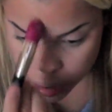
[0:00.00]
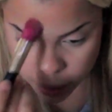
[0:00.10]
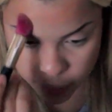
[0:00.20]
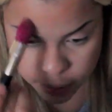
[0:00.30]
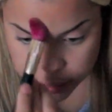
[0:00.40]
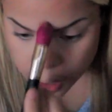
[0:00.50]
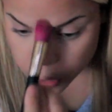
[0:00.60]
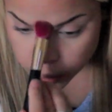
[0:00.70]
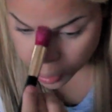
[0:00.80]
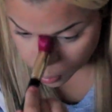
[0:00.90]
in the
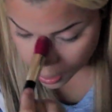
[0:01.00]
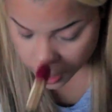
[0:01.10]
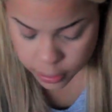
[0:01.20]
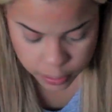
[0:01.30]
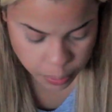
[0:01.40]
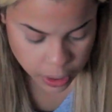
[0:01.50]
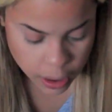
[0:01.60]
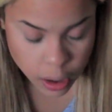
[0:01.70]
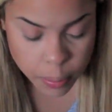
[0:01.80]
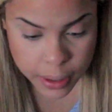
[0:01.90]
center of my brows, bring
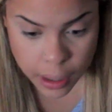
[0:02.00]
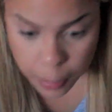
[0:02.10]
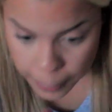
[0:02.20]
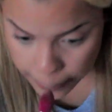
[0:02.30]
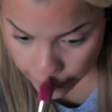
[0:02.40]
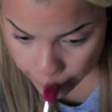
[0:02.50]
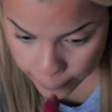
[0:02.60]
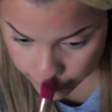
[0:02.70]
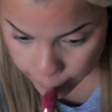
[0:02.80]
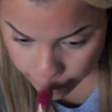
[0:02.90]
a little bit down to my
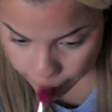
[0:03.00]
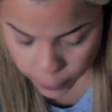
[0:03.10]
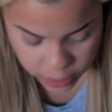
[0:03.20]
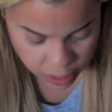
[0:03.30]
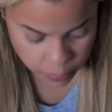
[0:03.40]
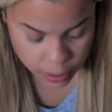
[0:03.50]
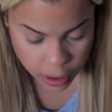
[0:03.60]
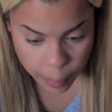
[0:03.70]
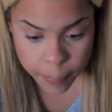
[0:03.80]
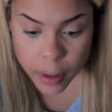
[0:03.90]
nose, put some at the
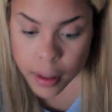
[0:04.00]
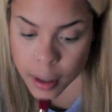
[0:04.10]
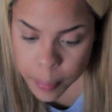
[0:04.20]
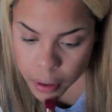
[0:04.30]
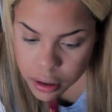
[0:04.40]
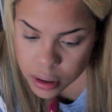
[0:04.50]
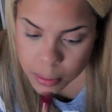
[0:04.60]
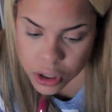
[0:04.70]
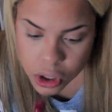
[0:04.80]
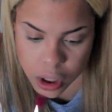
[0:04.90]
top of my lip,
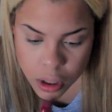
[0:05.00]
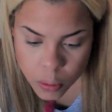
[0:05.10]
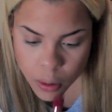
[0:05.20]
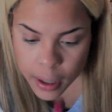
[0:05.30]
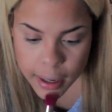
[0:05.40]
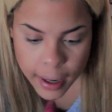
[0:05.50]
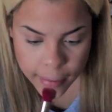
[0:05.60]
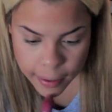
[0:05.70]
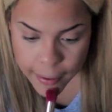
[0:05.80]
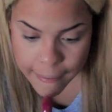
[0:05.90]
onto my chin where I
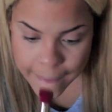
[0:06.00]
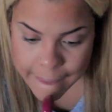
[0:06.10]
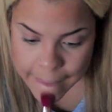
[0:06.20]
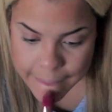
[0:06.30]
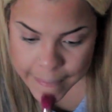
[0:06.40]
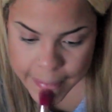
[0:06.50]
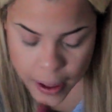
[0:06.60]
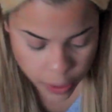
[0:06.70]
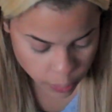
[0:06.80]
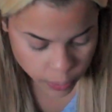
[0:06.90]
had the
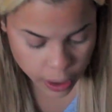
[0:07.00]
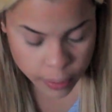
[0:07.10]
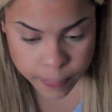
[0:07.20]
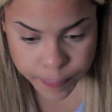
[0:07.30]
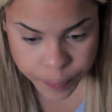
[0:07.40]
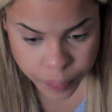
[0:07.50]
other one.